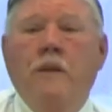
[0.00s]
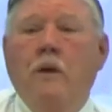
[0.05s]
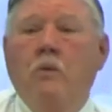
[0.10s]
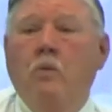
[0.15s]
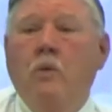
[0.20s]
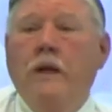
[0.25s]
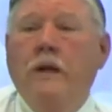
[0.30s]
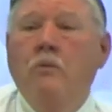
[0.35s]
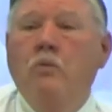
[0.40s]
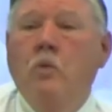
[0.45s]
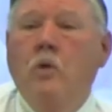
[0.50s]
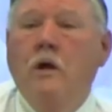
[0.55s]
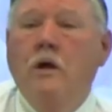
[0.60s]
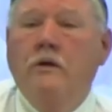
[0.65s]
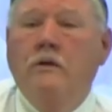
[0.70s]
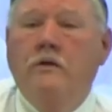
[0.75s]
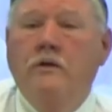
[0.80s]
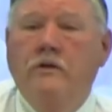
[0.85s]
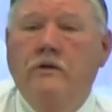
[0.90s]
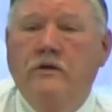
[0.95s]
that we
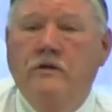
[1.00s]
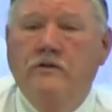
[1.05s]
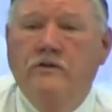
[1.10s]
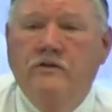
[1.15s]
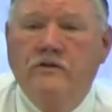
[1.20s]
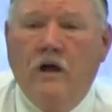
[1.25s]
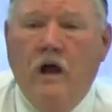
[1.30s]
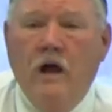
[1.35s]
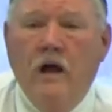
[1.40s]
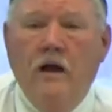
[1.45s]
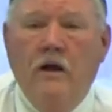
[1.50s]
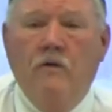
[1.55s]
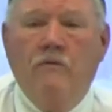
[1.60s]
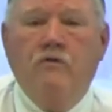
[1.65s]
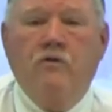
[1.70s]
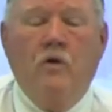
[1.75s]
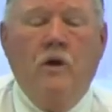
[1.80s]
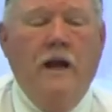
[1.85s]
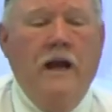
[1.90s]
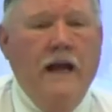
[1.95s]
want to desire
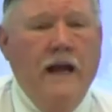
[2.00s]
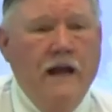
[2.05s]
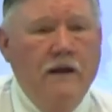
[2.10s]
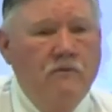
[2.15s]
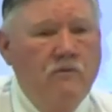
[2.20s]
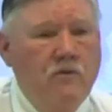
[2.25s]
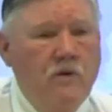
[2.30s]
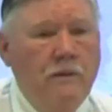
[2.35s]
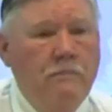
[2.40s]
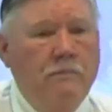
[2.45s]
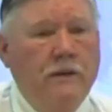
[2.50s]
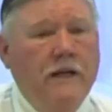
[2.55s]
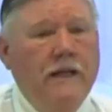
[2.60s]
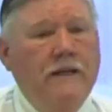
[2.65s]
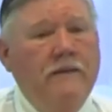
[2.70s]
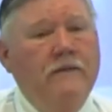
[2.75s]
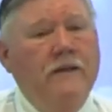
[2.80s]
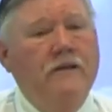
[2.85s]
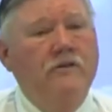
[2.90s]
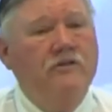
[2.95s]
for
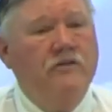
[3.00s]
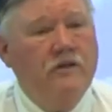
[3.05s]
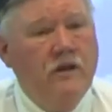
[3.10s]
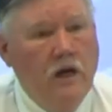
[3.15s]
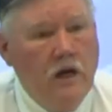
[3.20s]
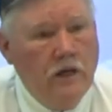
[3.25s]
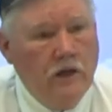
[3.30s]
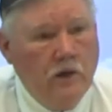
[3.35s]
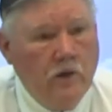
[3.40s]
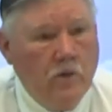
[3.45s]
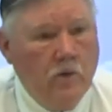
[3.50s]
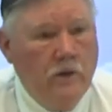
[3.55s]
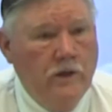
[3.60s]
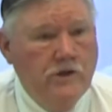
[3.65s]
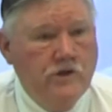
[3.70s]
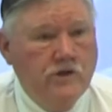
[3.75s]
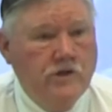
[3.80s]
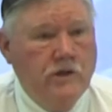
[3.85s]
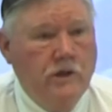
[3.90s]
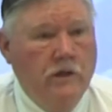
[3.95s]
everybody that's not a
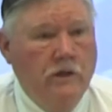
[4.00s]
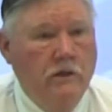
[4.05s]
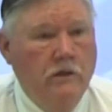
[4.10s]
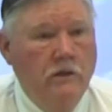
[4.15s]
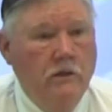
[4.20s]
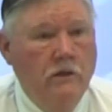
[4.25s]
Christian